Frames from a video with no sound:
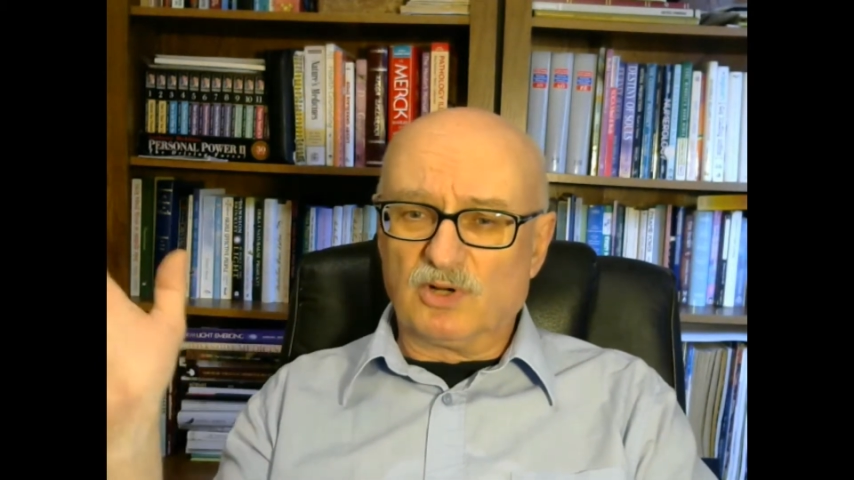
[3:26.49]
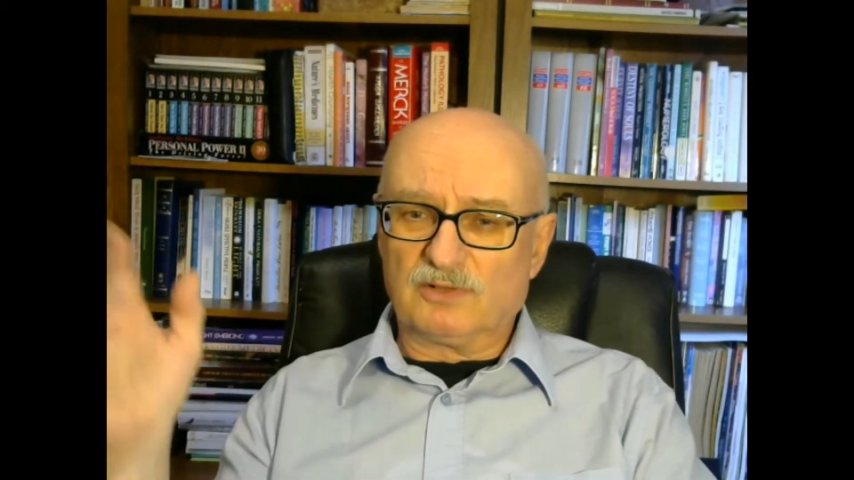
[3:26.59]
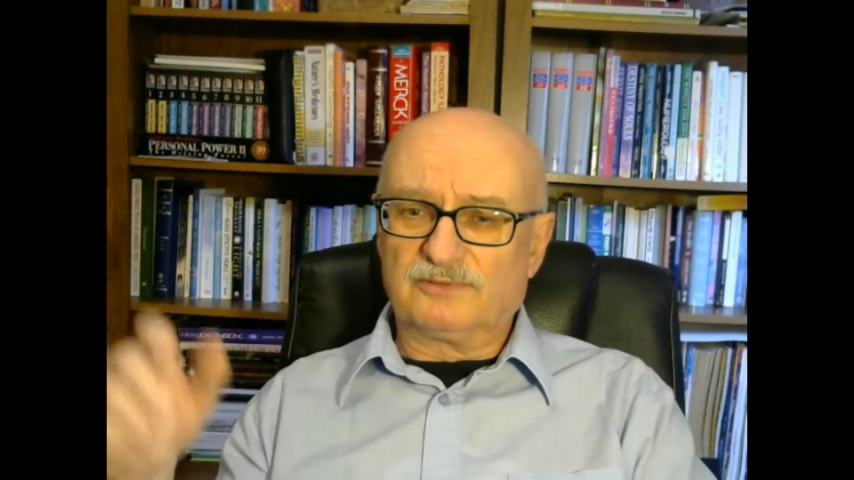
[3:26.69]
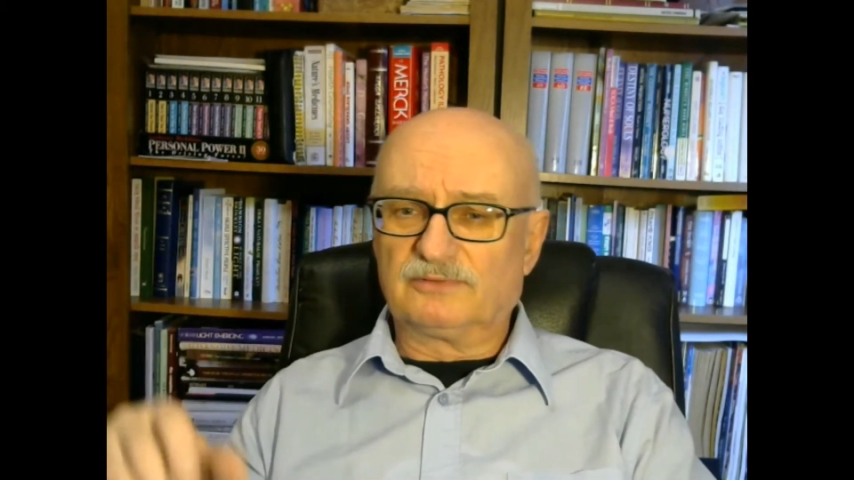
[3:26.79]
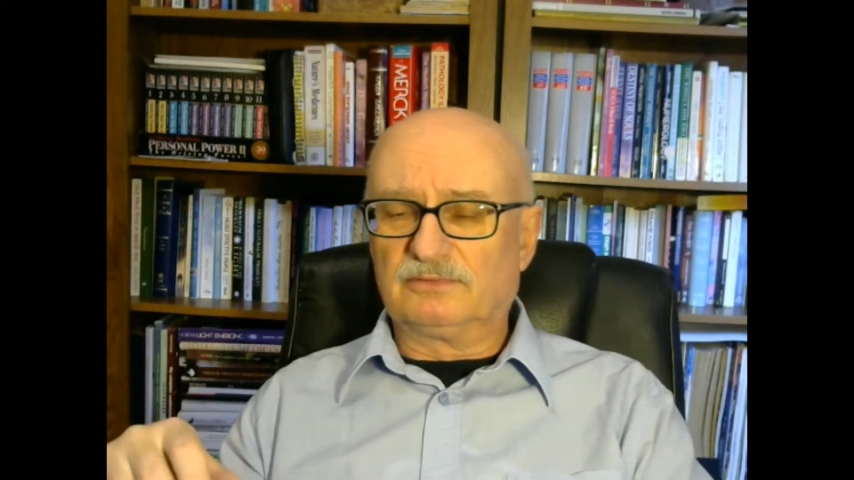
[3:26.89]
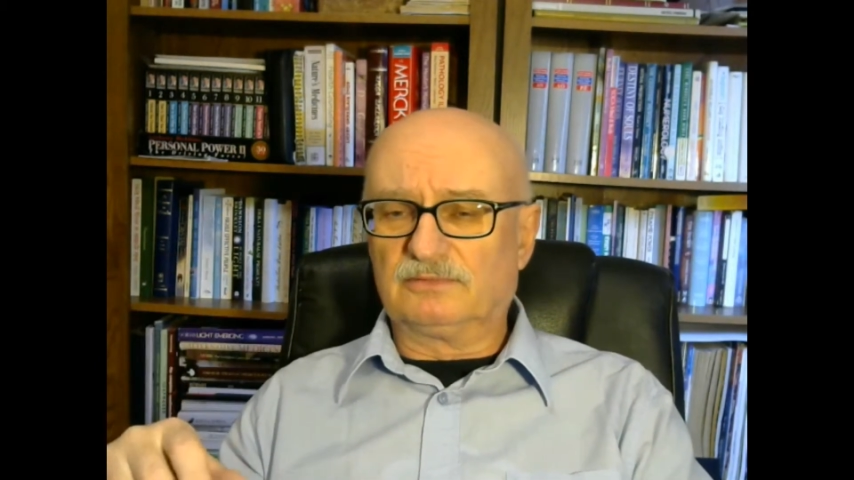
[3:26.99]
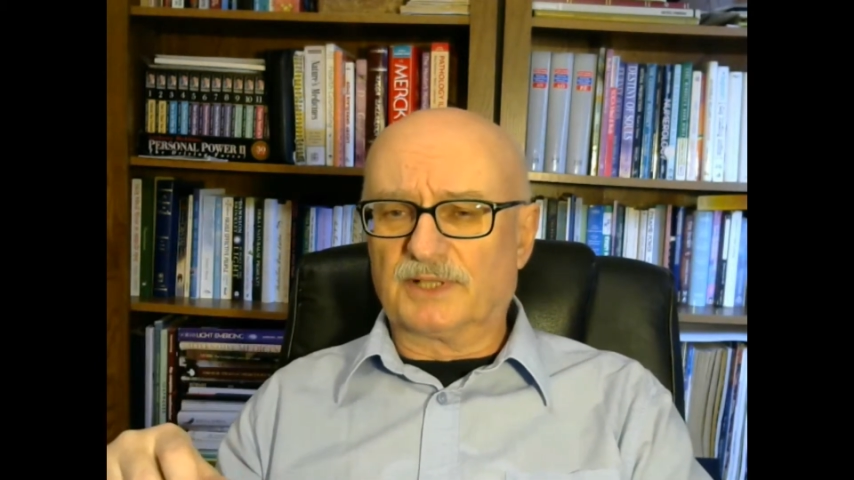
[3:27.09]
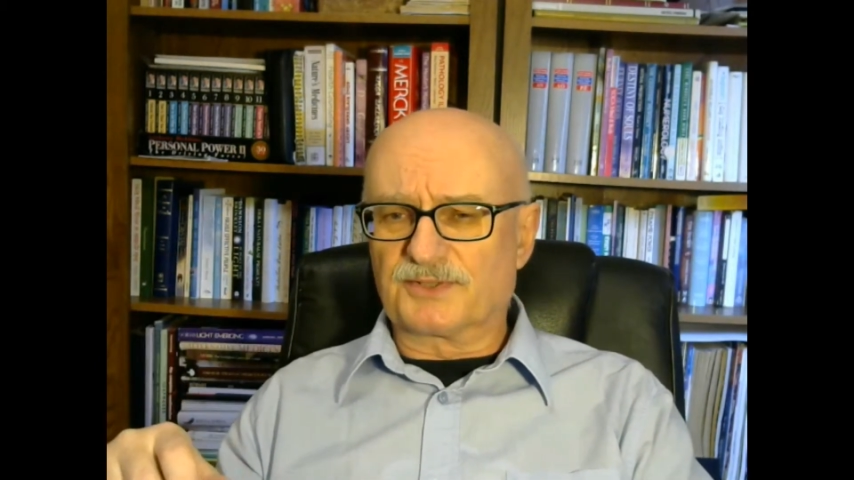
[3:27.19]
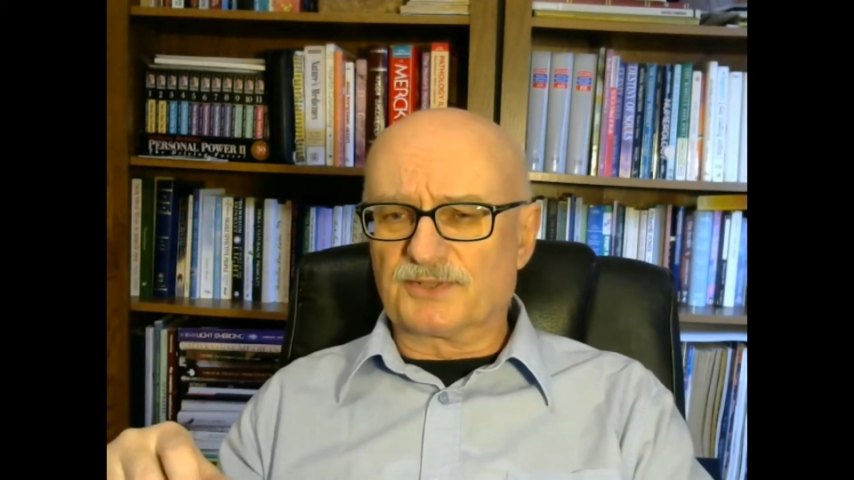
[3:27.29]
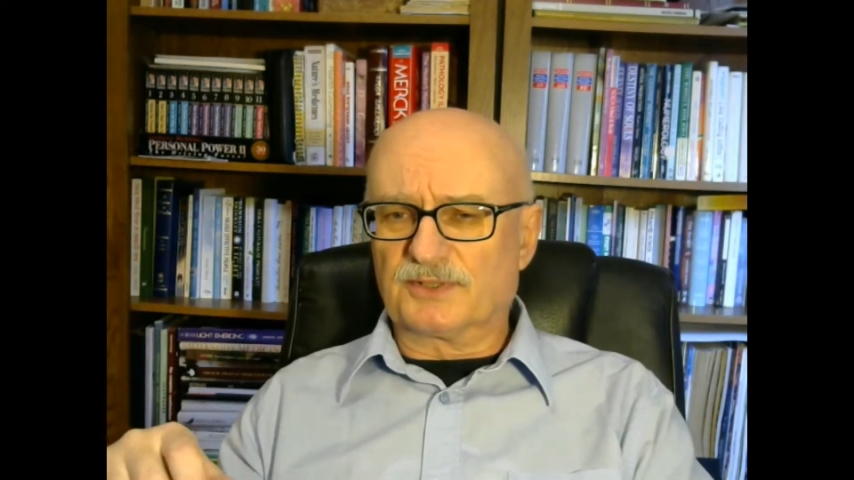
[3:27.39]
off.
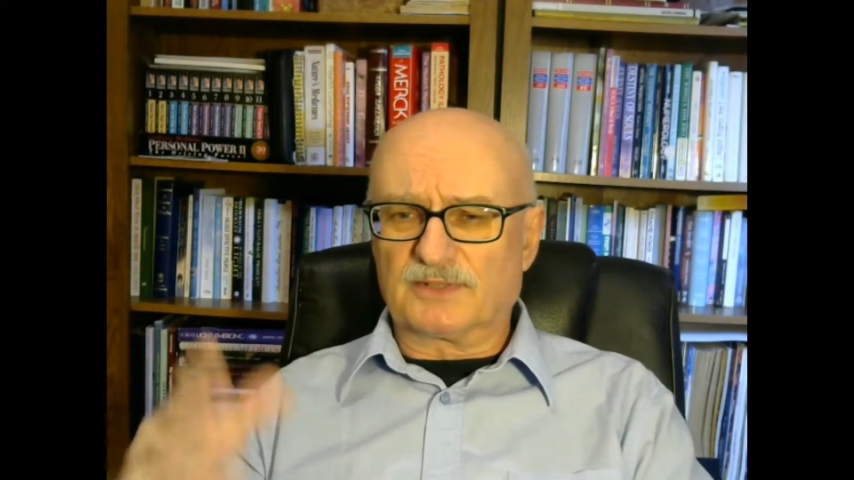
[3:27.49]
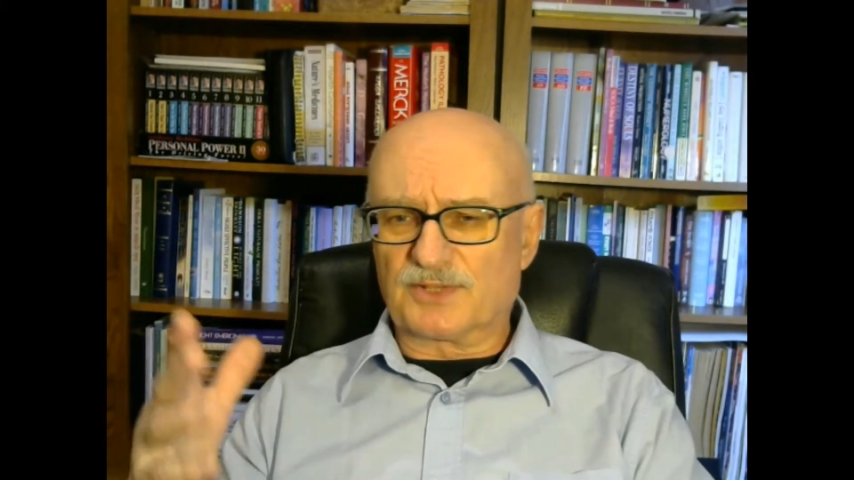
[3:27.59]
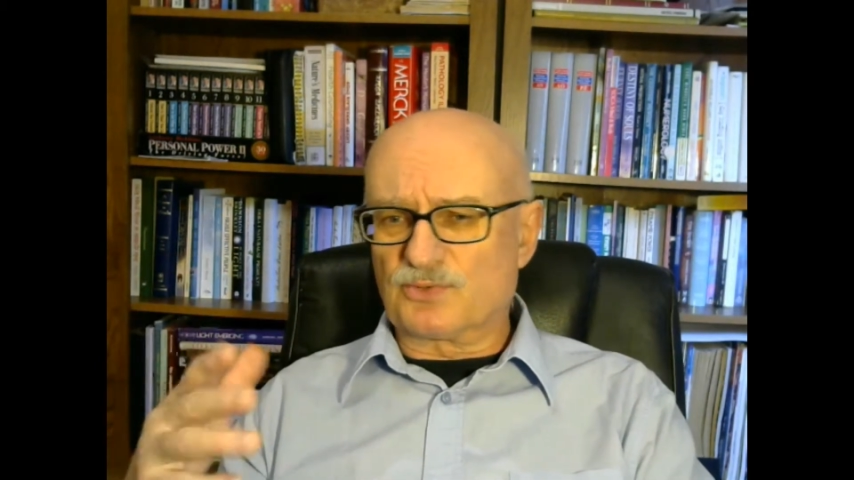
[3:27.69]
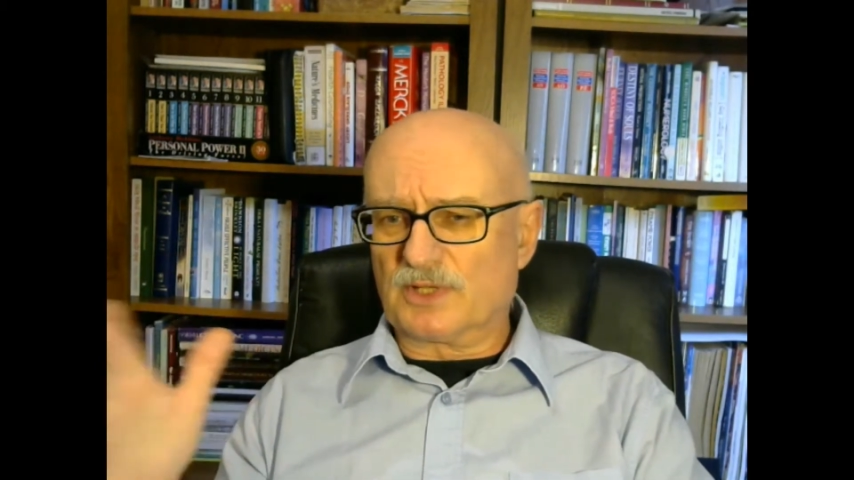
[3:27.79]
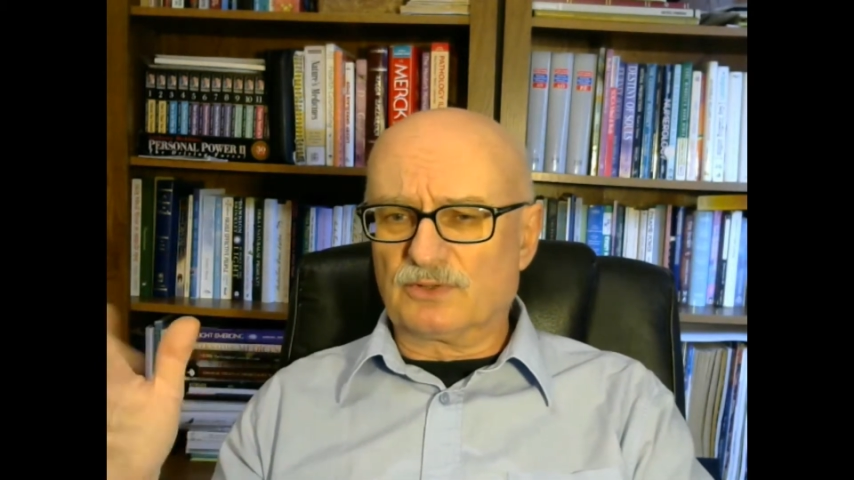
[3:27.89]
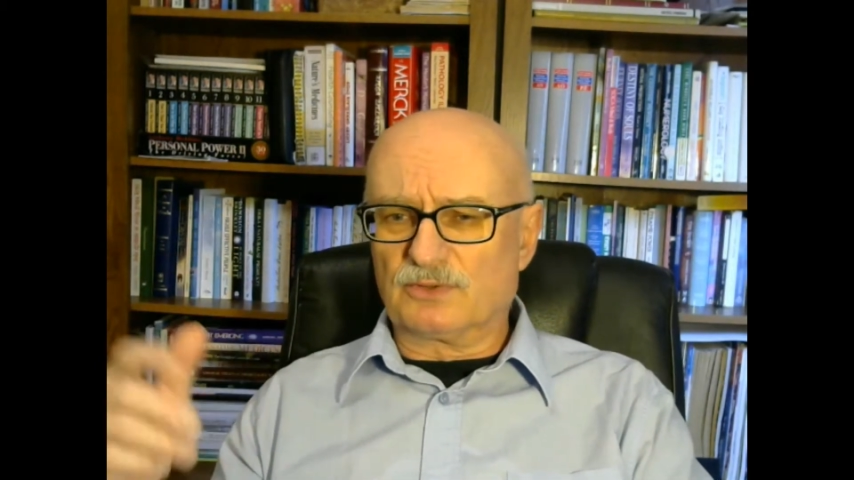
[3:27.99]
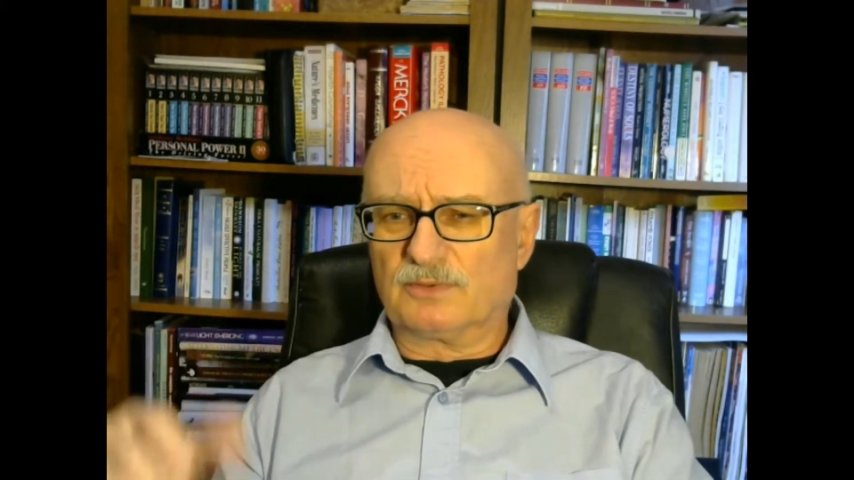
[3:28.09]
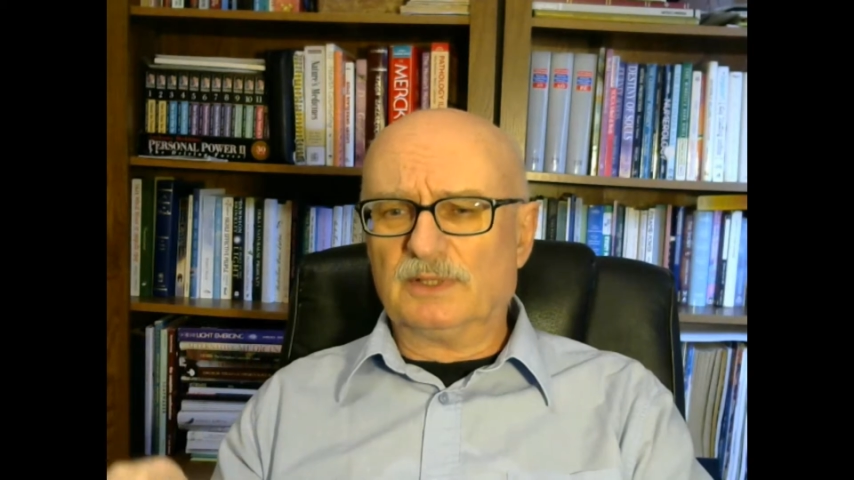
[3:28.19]
That's it. That's what I do.